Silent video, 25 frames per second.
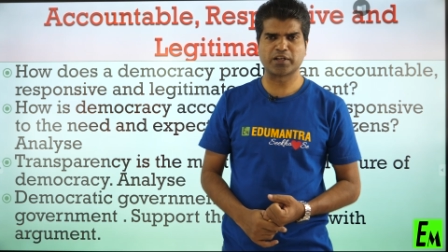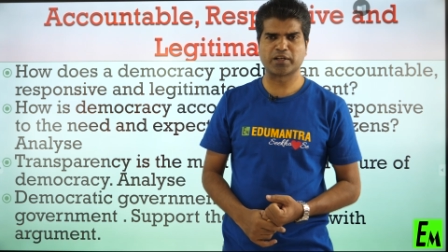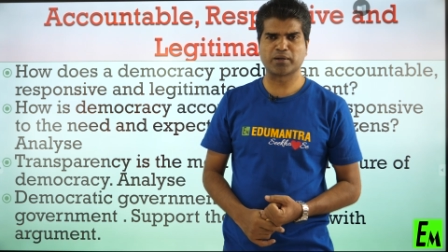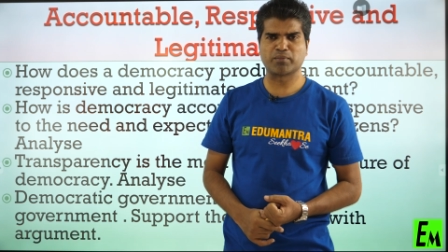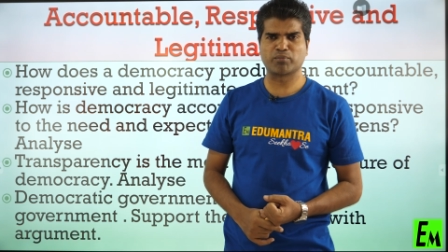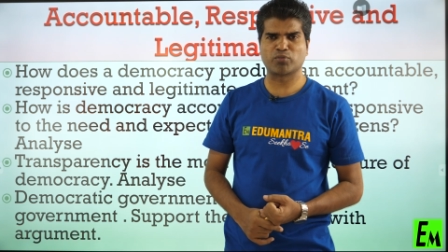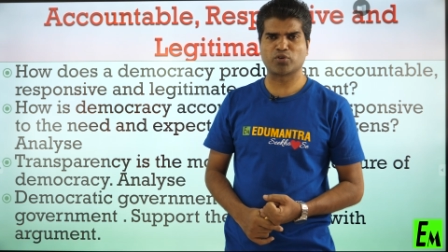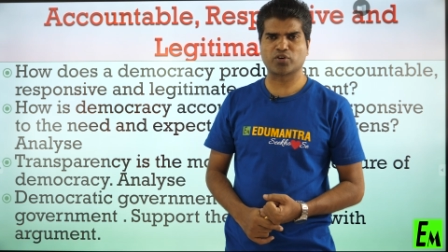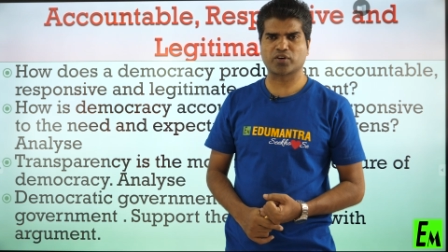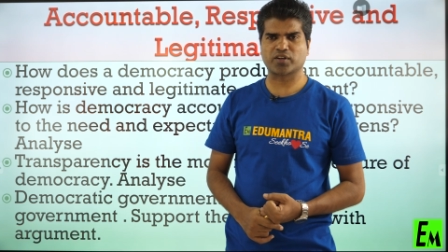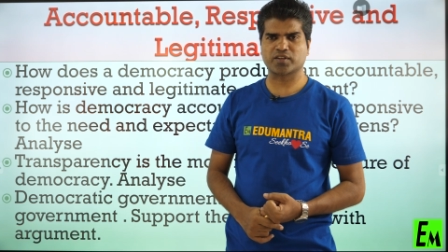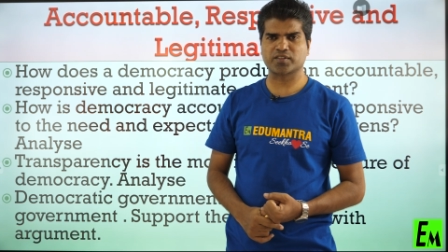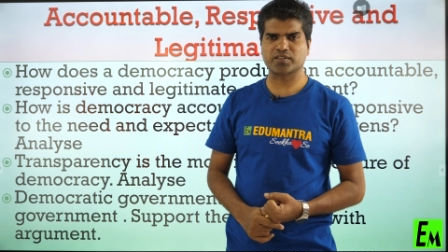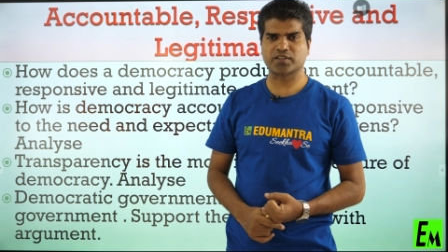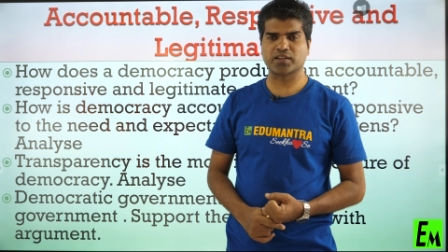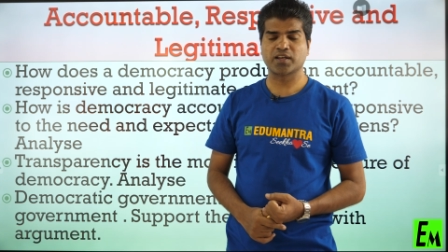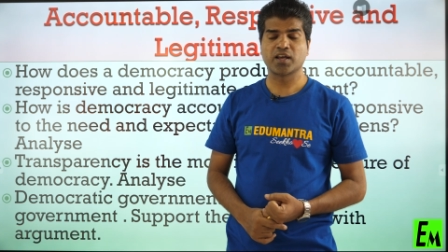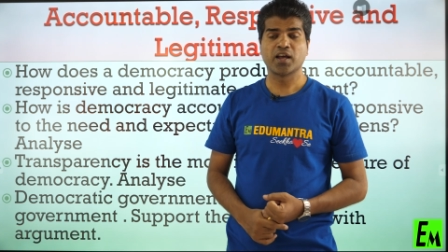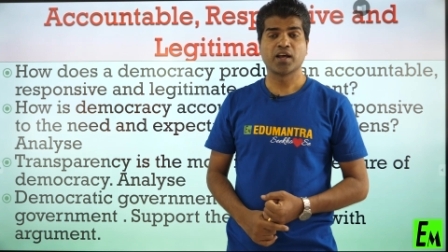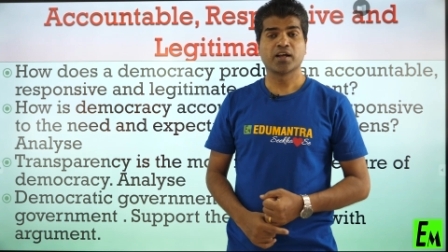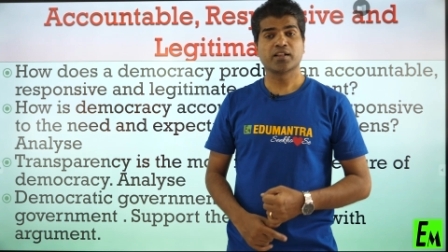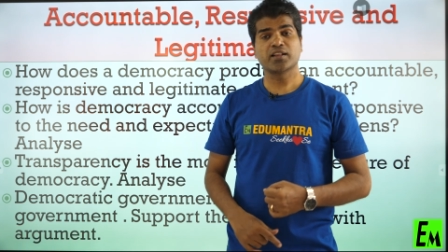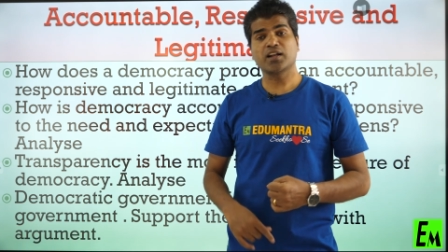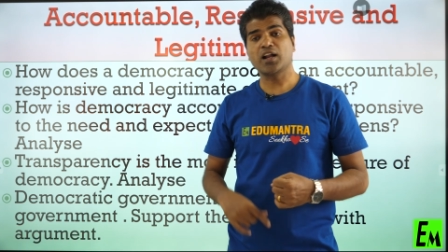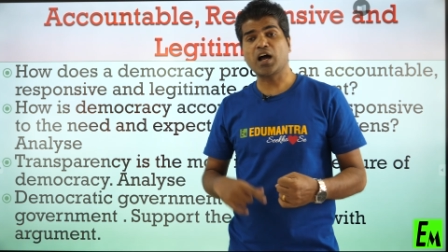democracy.
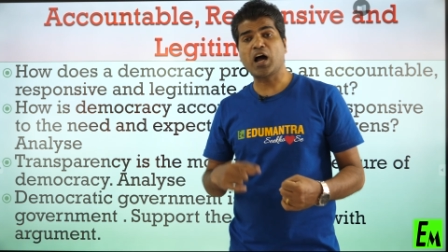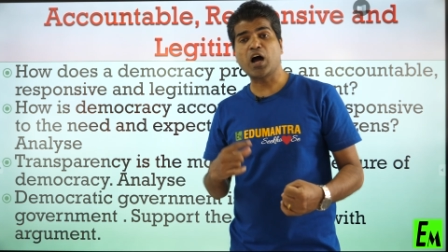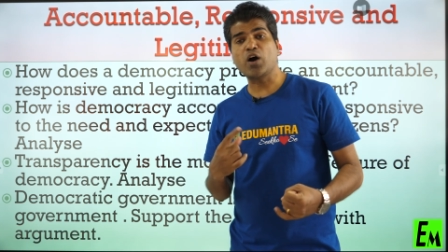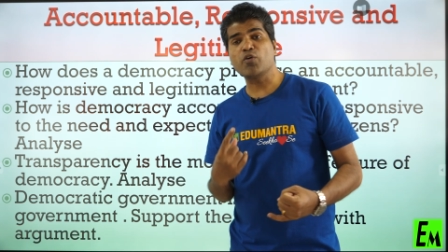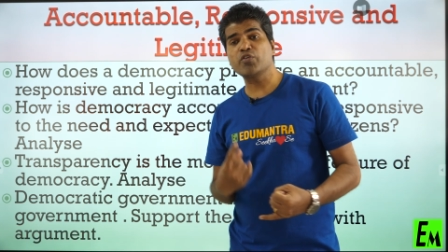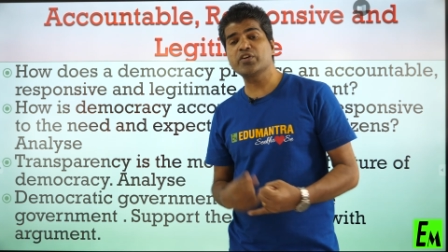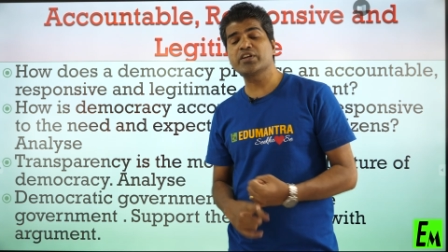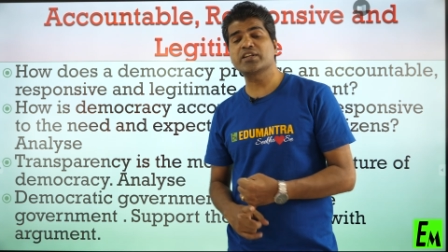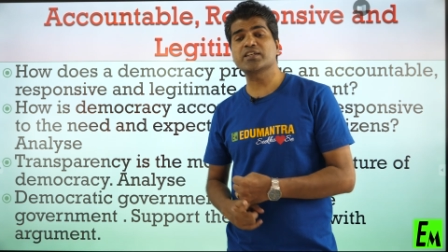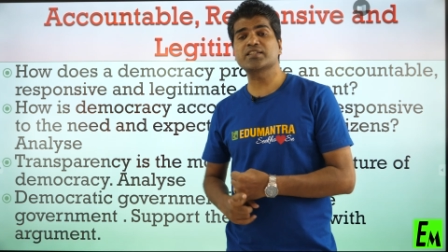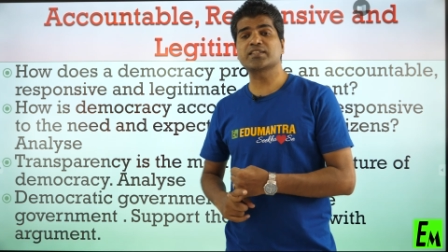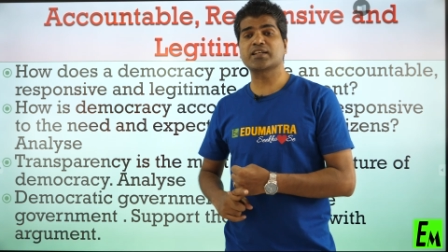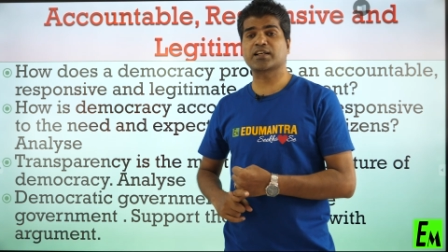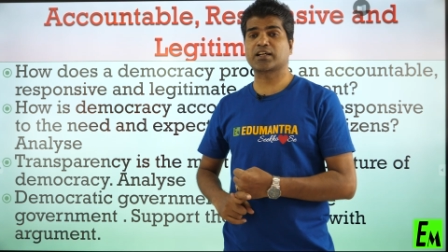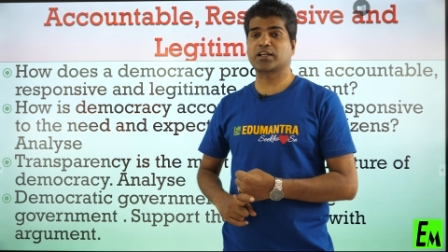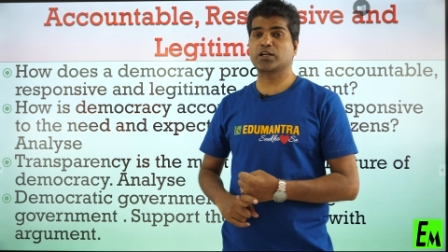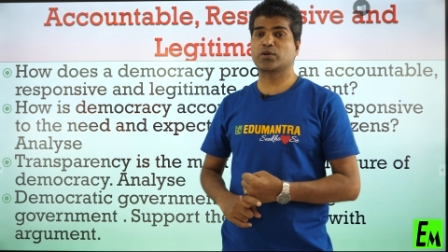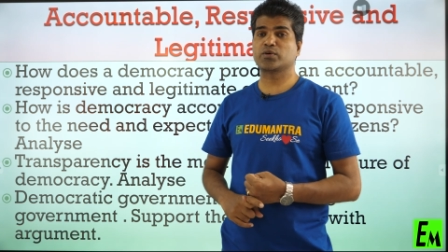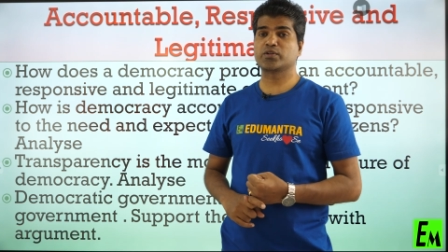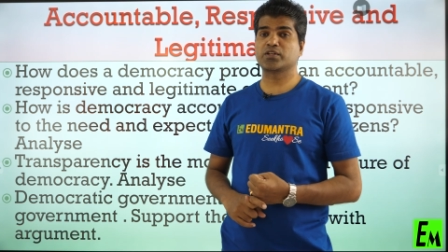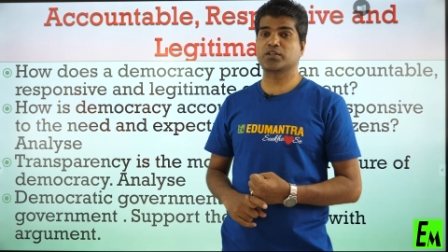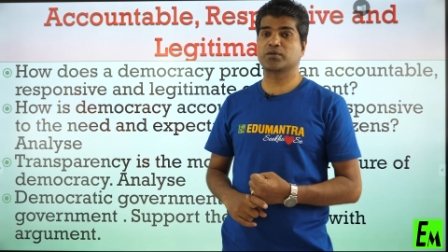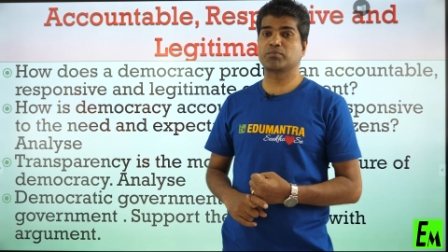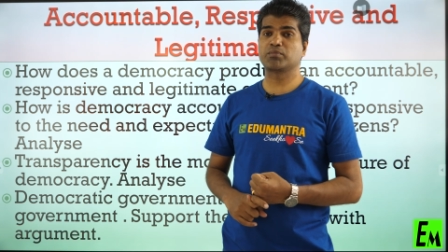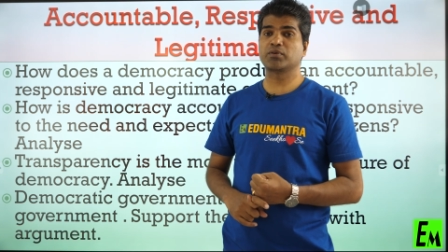Then how it is
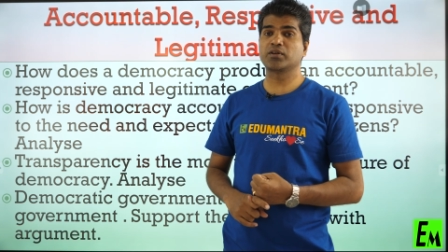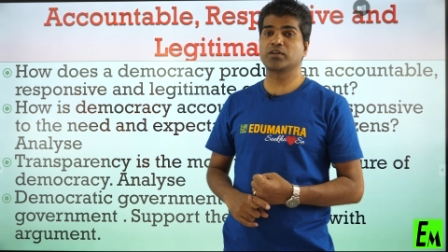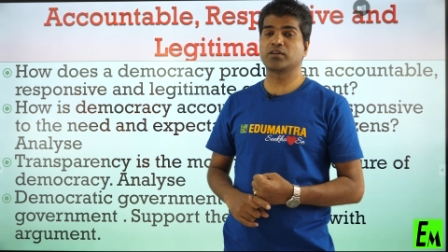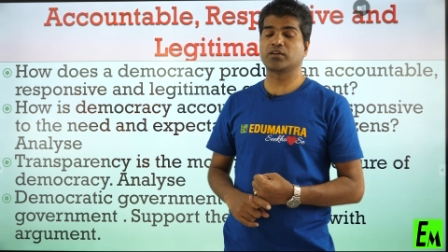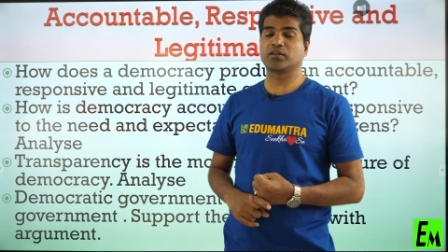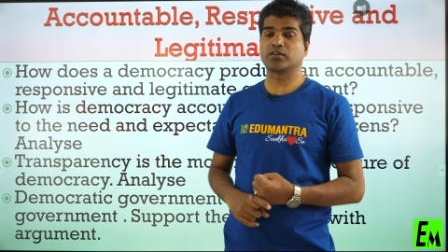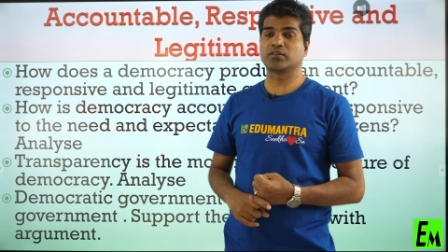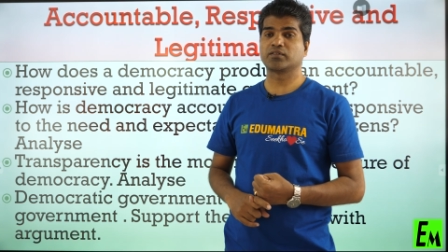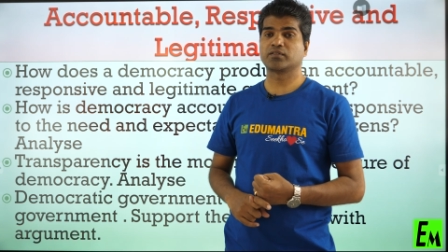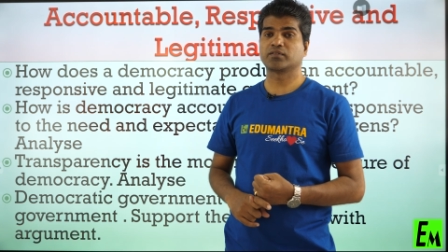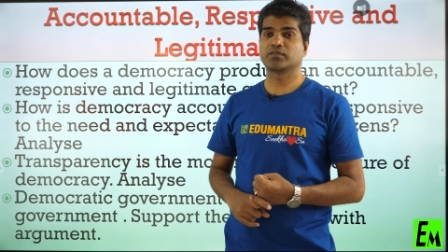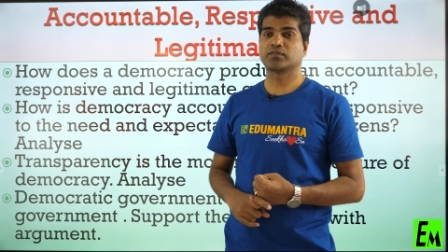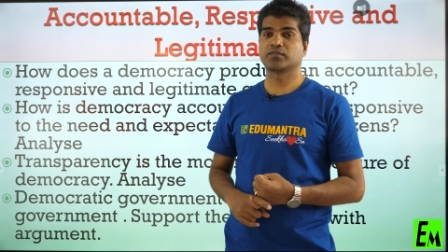accountable,